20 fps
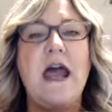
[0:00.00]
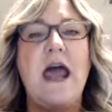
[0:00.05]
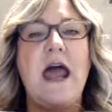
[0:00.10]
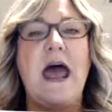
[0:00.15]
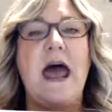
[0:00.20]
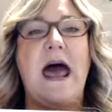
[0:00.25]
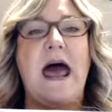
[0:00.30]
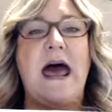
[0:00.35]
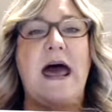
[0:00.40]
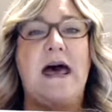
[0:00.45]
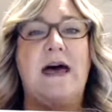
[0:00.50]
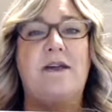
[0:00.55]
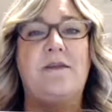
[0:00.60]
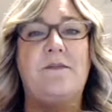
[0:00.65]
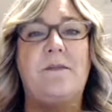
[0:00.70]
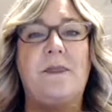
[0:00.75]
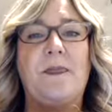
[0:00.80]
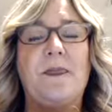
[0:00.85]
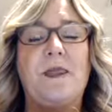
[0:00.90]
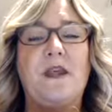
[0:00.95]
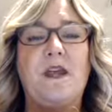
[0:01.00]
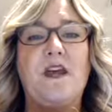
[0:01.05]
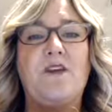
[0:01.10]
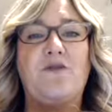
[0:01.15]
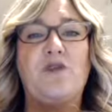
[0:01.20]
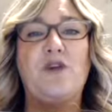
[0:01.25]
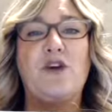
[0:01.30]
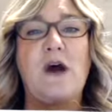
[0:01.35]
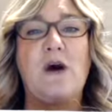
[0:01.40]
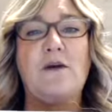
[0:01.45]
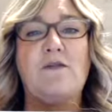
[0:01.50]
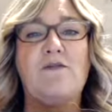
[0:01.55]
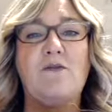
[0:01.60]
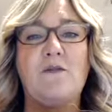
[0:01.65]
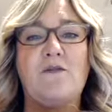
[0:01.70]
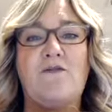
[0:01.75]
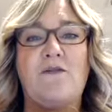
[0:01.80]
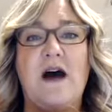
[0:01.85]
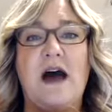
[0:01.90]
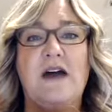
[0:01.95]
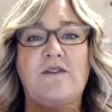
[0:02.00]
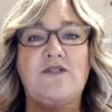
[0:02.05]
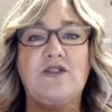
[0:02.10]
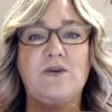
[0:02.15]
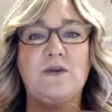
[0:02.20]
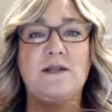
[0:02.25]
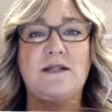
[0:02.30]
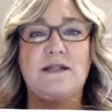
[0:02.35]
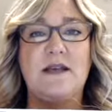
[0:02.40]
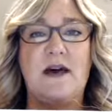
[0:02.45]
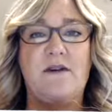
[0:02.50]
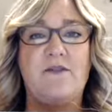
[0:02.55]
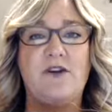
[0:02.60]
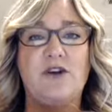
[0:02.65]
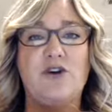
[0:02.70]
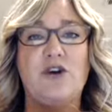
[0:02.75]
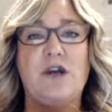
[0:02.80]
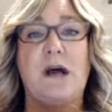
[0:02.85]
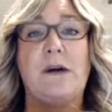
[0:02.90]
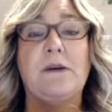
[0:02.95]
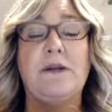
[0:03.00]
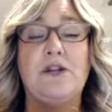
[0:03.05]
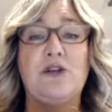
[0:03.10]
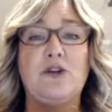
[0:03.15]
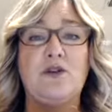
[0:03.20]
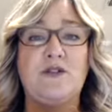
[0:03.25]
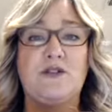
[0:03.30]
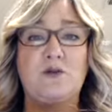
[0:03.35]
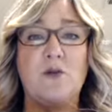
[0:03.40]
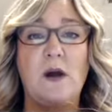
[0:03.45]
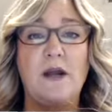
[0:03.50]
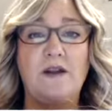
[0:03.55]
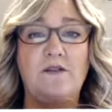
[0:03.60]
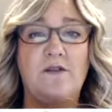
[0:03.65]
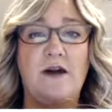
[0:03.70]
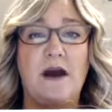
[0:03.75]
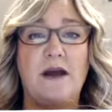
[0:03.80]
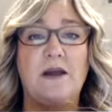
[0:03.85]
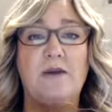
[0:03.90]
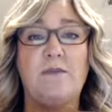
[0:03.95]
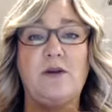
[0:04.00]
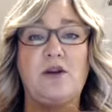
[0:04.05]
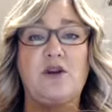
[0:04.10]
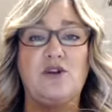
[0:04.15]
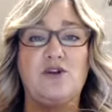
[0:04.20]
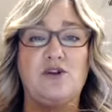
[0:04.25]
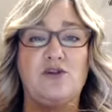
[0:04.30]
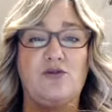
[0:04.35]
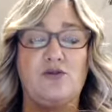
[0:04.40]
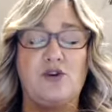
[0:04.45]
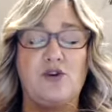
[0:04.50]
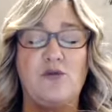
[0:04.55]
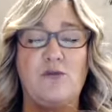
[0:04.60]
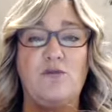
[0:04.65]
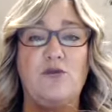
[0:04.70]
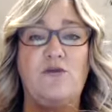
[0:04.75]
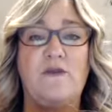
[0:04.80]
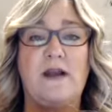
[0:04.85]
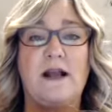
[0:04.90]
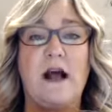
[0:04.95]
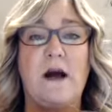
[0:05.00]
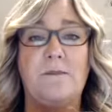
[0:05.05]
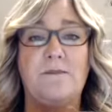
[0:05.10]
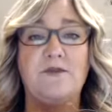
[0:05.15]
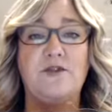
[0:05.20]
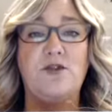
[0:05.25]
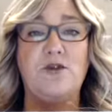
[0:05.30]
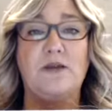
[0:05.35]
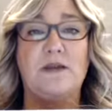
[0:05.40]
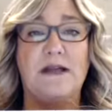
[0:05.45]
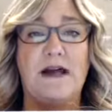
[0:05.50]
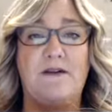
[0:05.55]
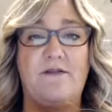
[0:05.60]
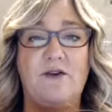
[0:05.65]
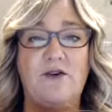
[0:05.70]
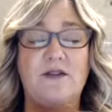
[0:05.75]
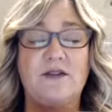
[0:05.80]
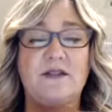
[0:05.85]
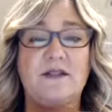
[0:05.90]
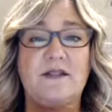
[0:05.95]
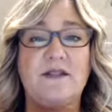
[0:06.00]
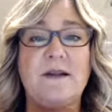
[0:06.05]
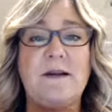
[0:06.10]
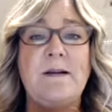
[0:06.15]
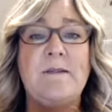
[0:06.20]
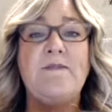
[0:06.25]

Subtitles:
And if you're going from a 5 to a 7, you're going to use 20 volume because you're moving up 2 levels.